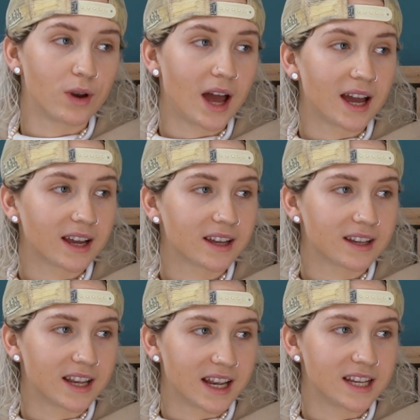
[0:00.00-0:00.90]
Like
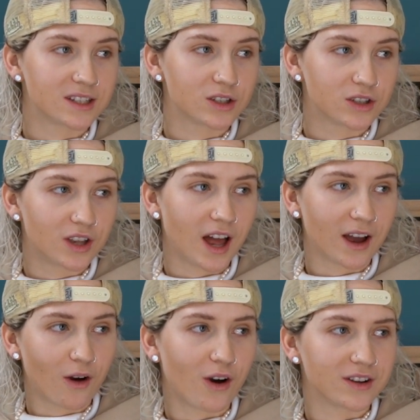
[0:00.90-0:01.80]
it is like
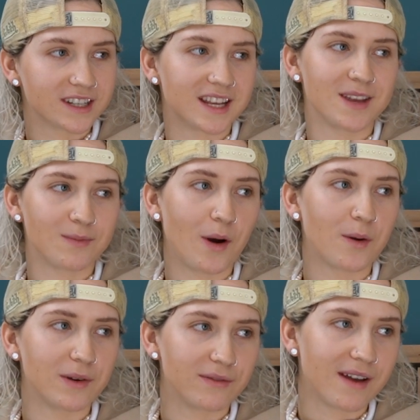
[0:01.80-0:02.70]
hard to keep
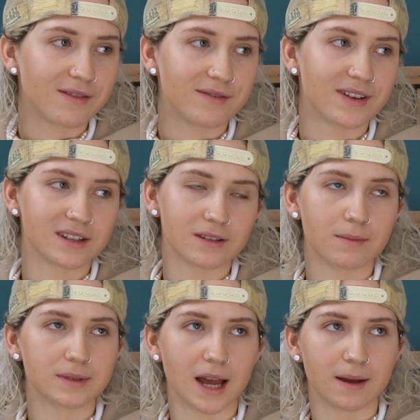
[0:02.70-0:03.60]
up with everything
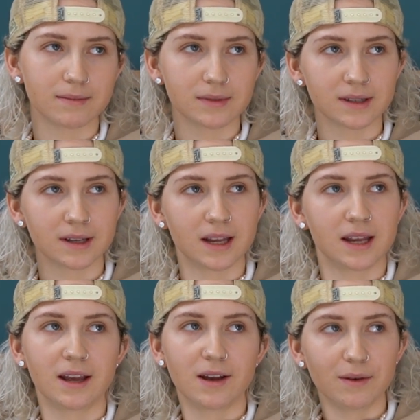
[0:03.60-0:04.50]
sometimes,
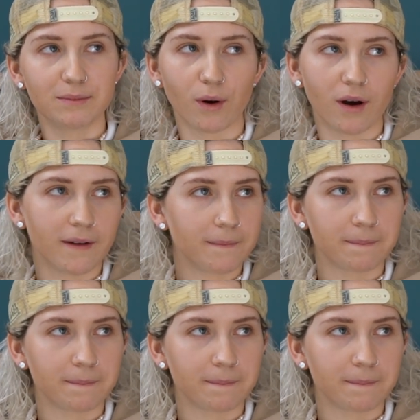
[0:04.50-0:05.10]
but.